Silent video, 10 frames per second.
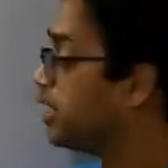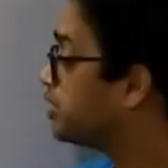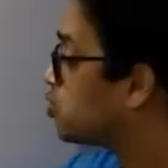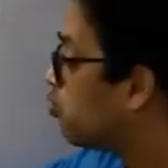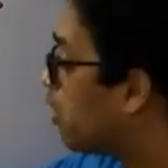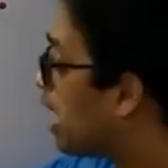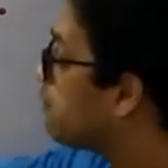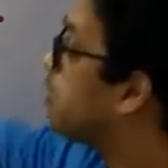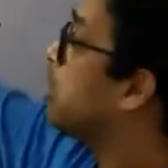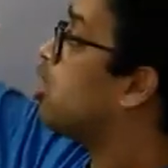Its y
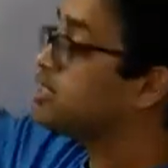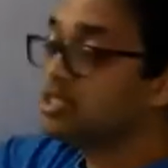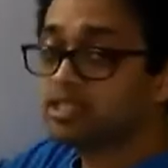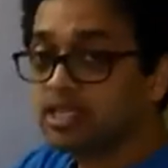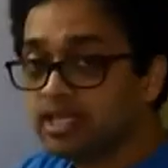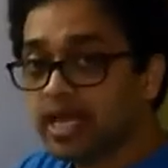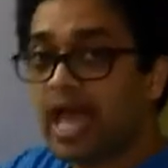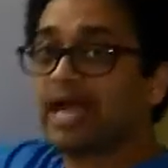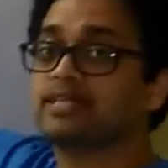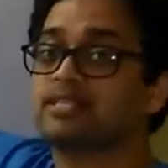velocity,
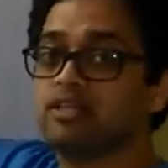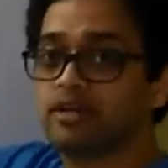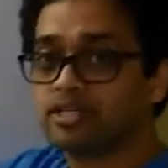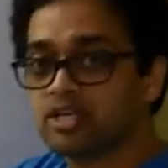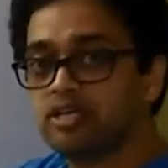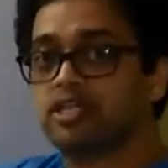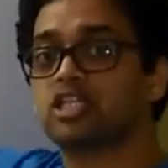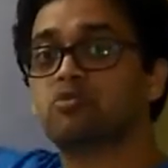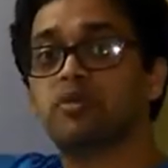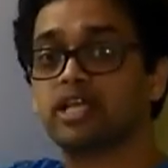acceleration,
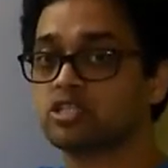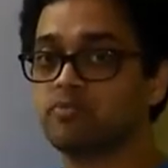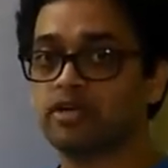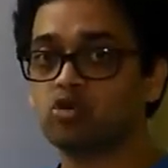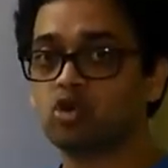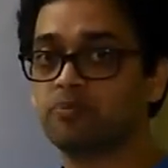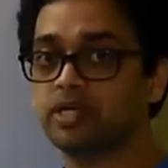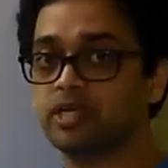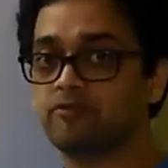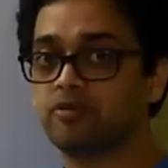displacement could
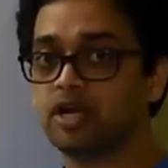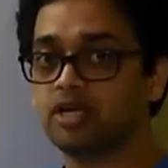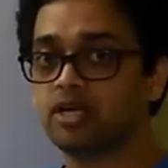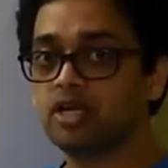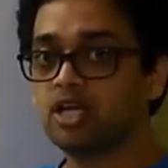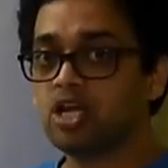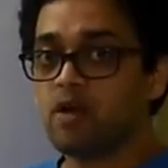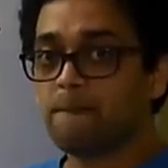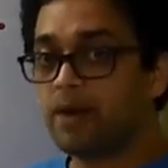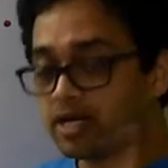be different.
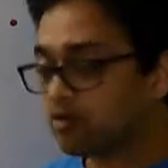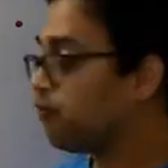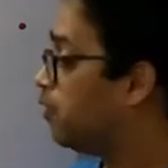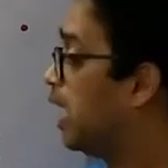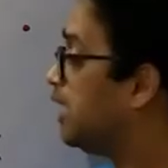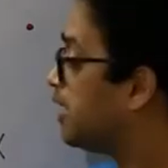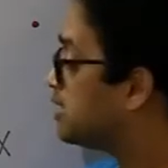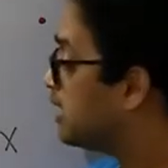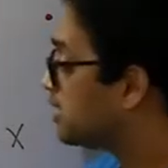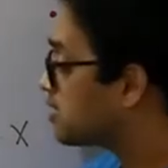But when
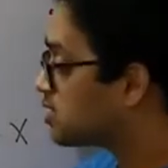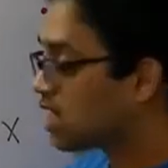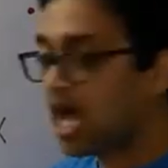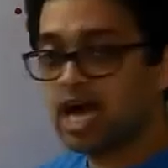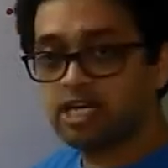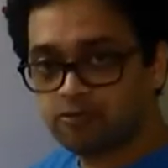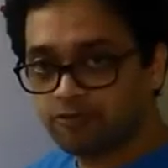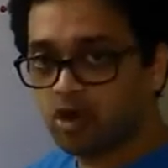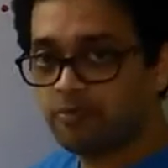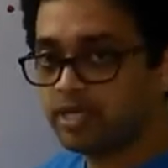does it start
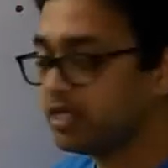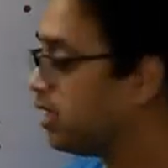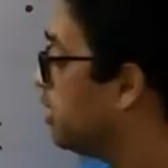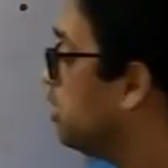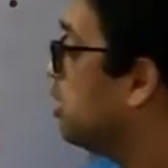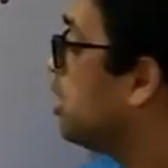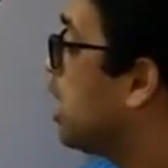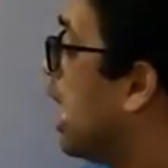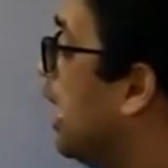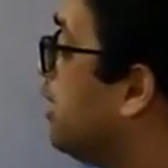from here
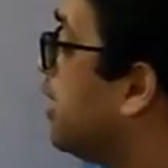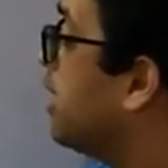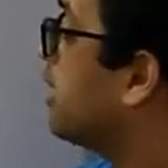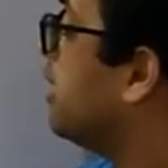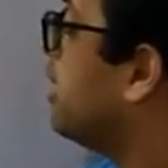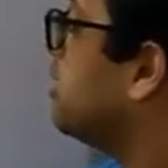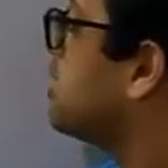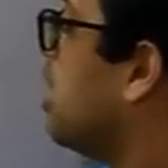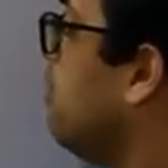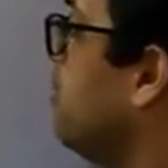and taking
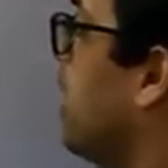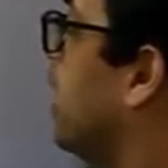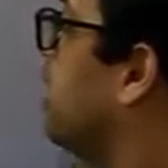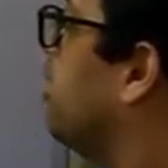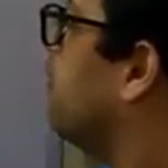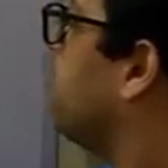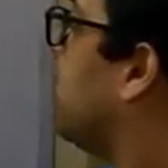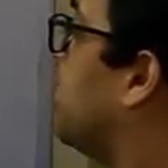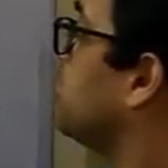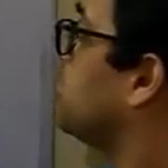some random
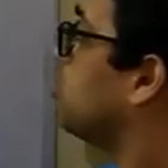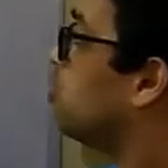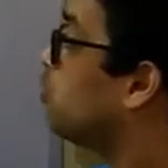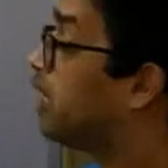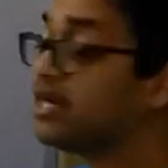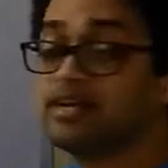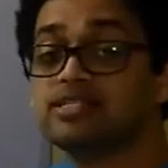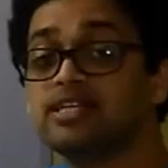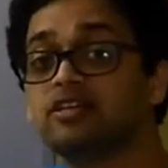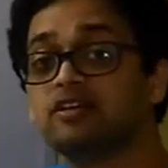path, when does
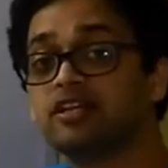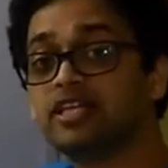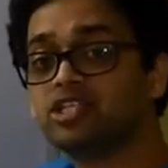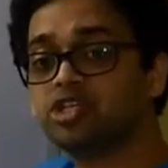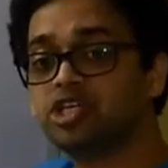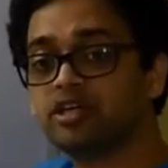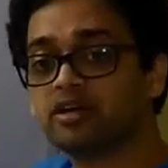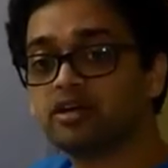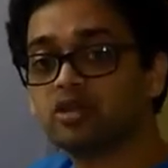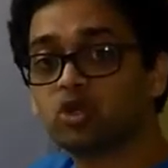it reach
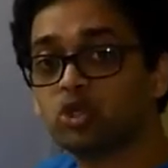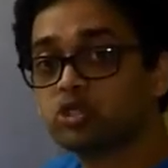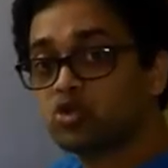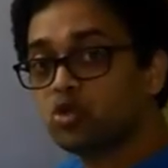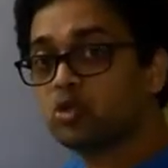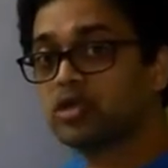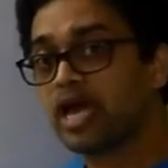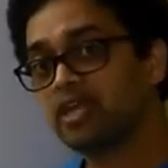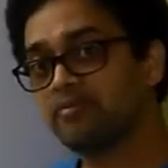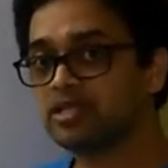here? Those 2
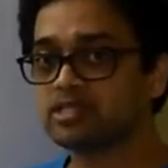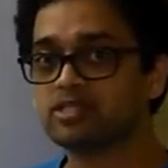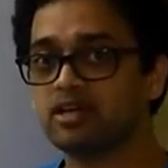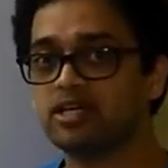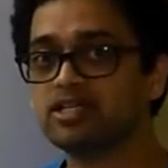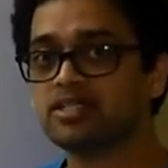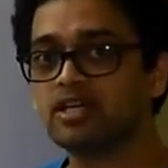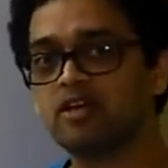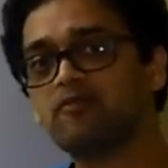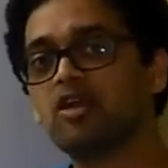time instants
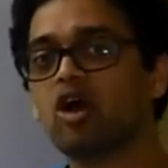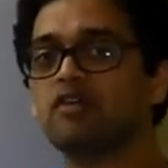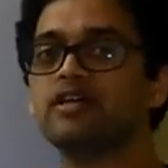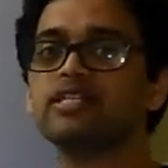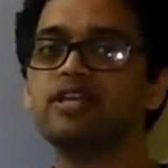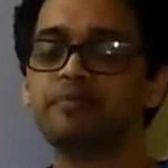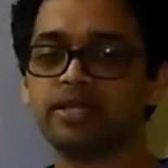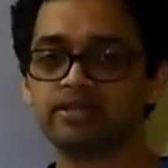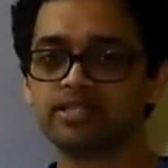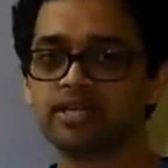will always
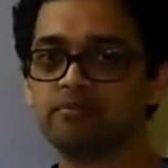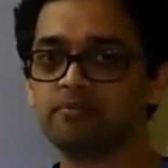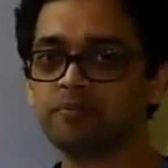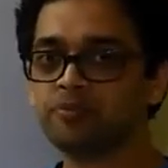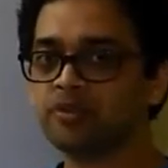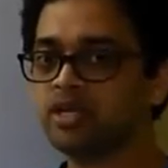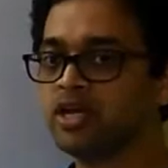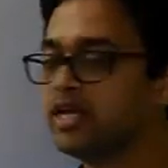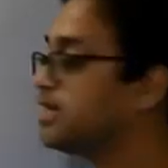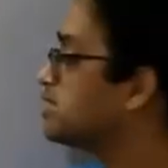remain the same.
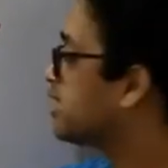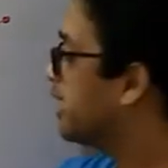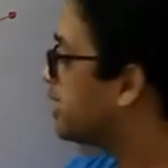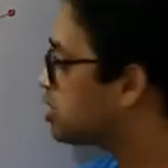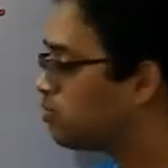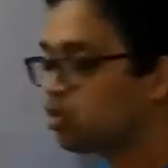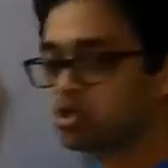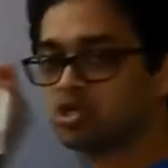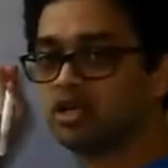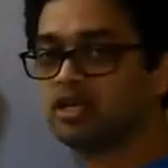Its x
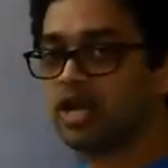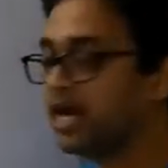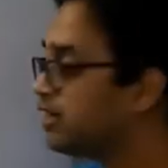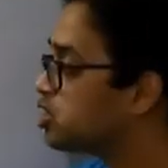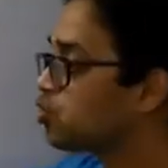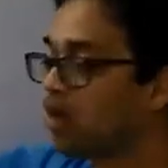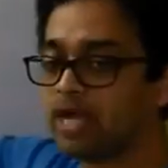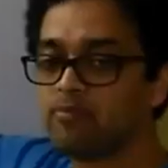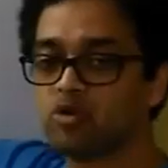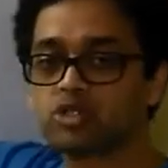motion and its
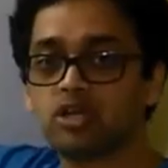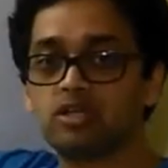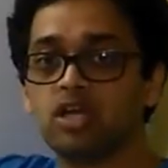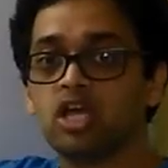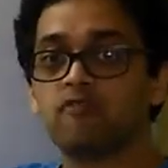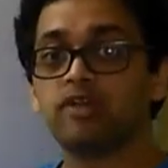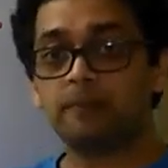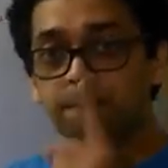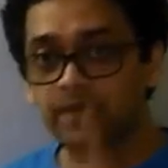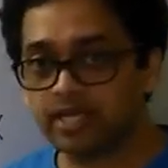y motion
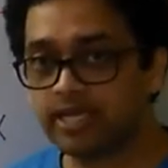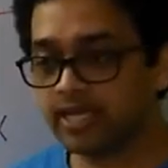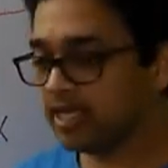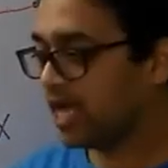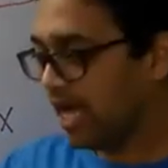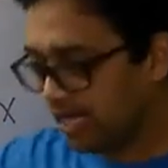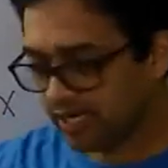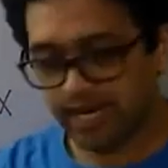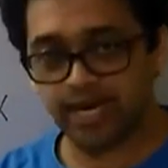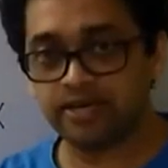will begin
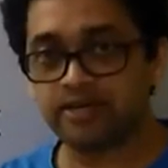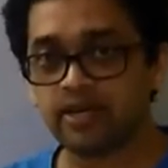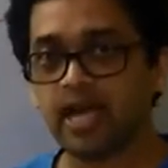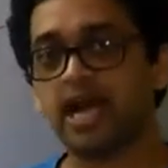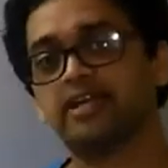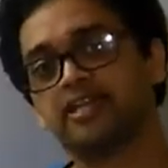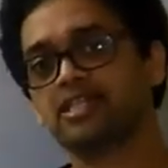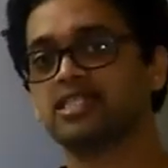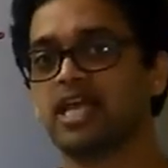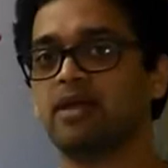and end at the
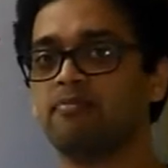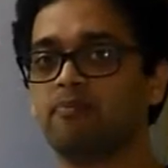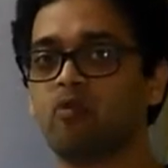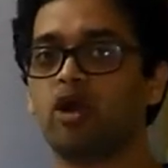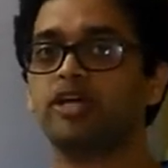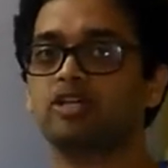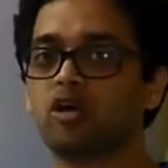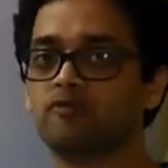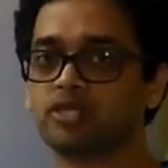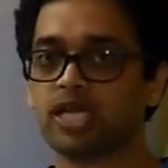same point
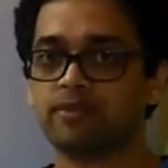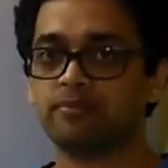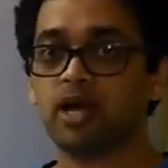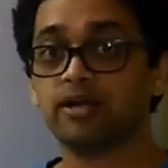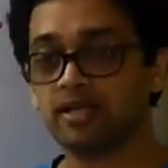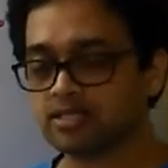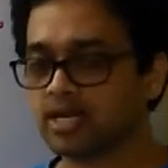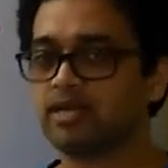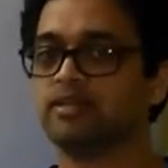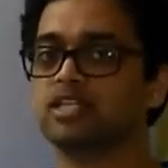of time.
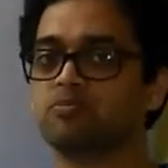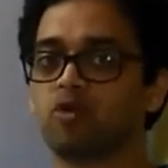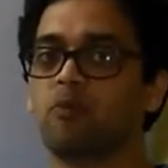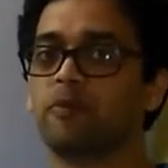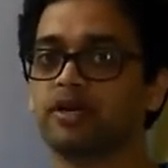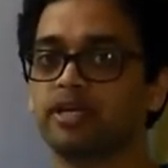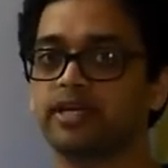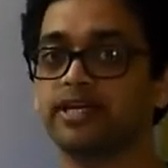Understand this properly.